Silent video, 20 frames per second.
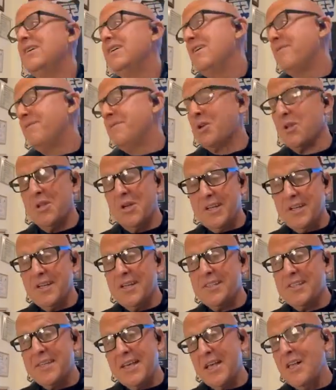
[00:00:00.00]
If you're looking
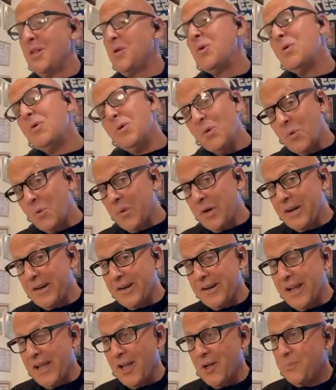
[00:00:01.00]
to sell, we're
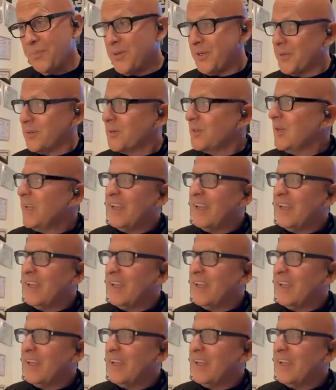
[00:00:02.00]
here to help you.